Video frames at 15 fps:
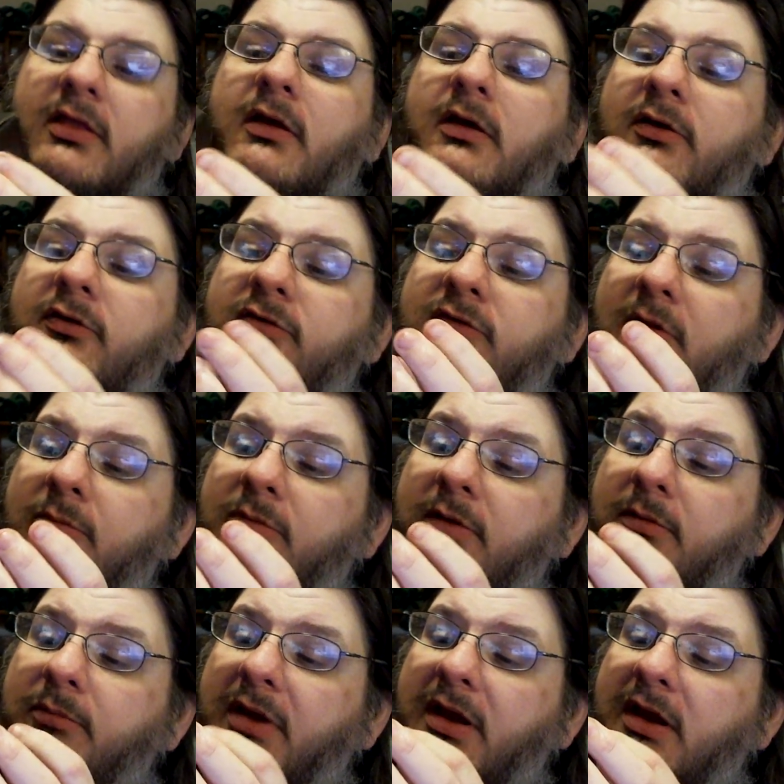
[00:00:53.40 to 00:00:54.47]
There's
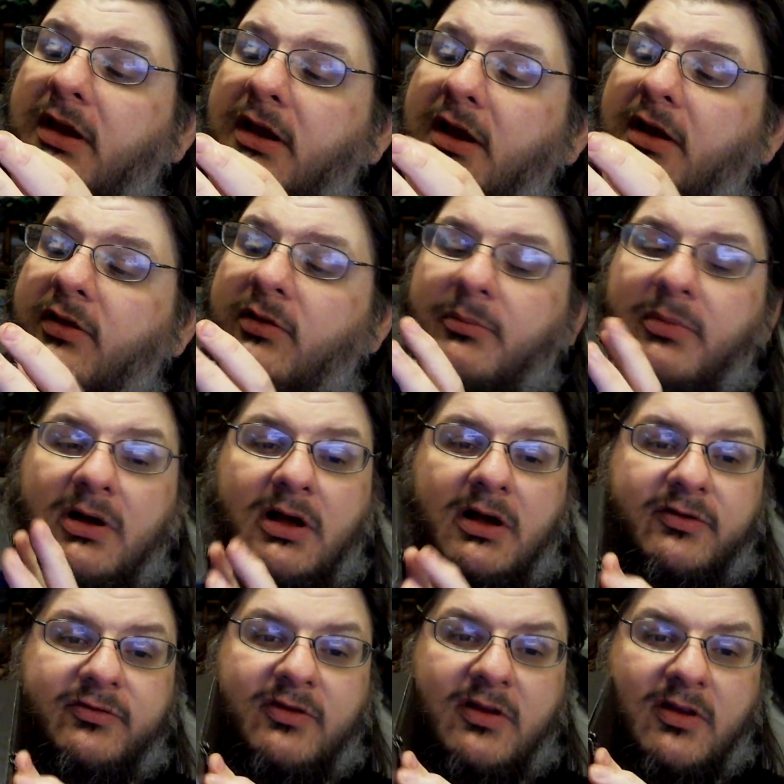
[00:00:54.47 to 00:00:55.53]
something peeking out of the
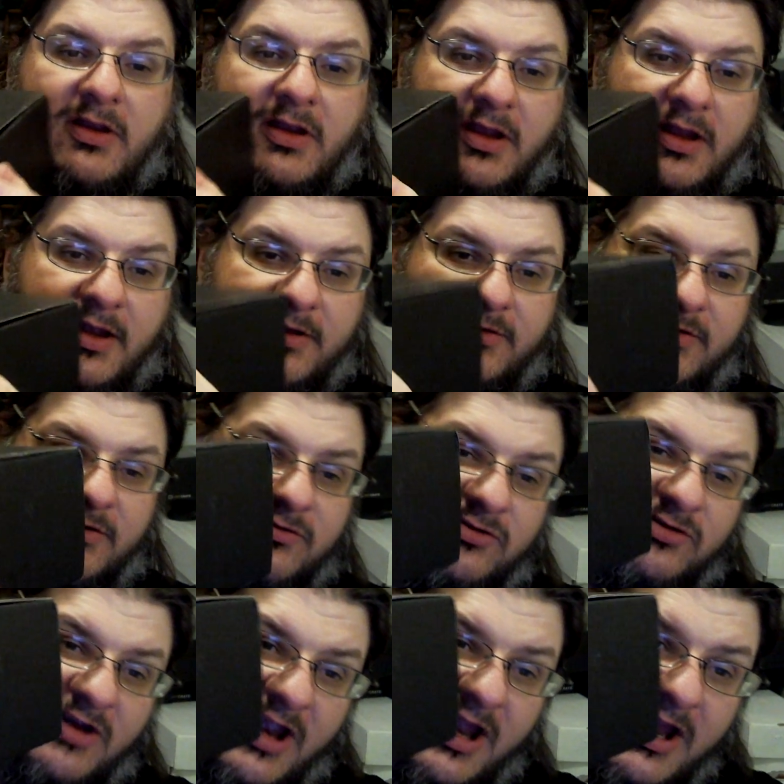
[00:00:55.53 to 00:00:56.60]
box. It's a
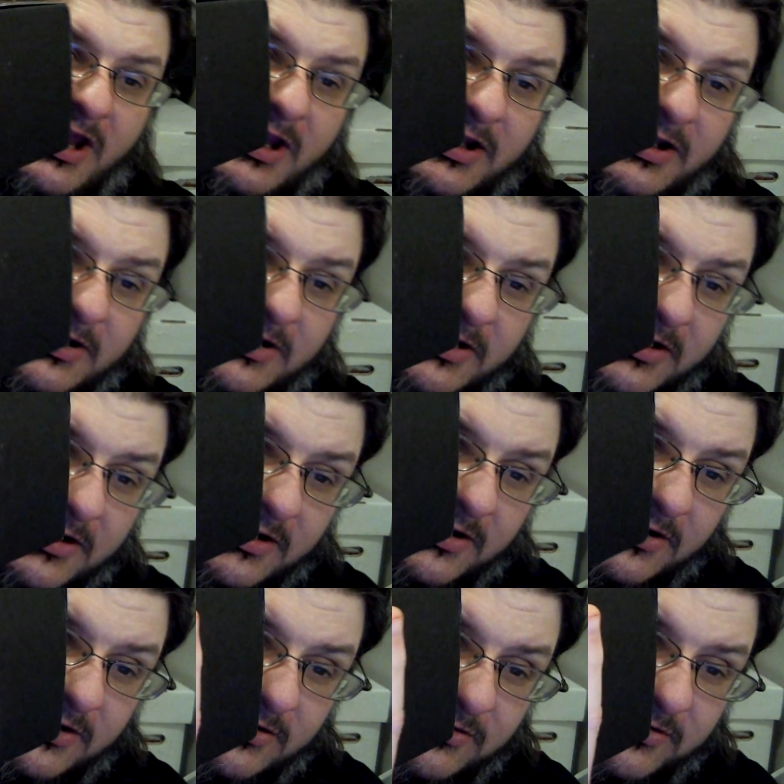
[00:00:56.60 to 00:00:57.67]
chain.
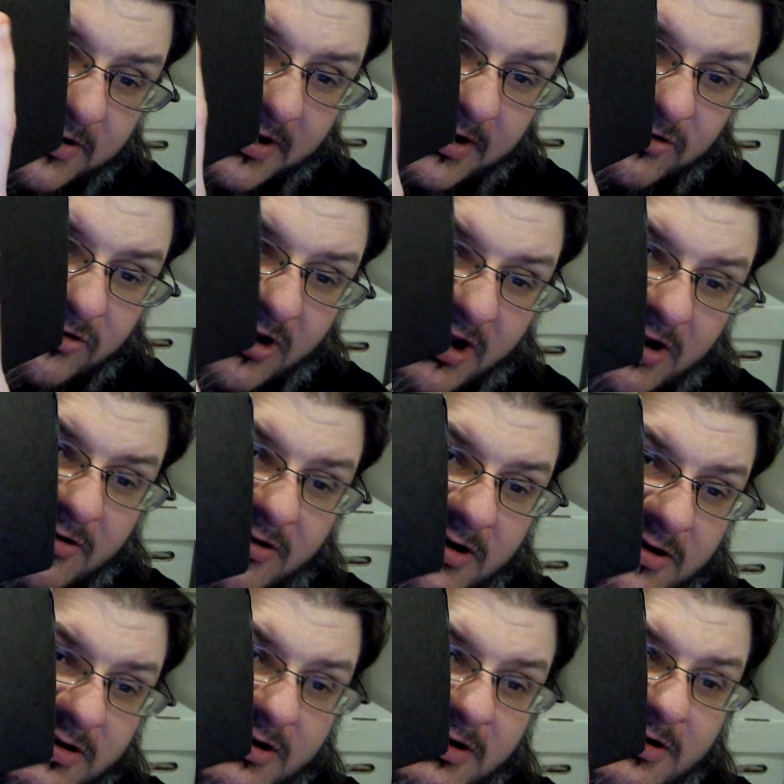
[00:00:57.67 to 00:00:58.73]
You see that chain
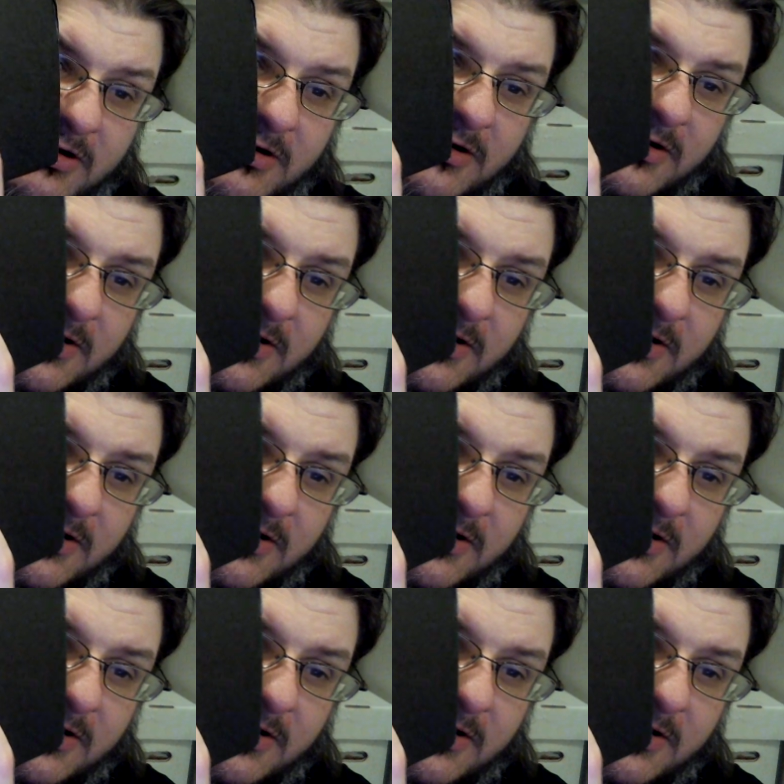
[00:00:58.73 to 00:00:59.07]
right there?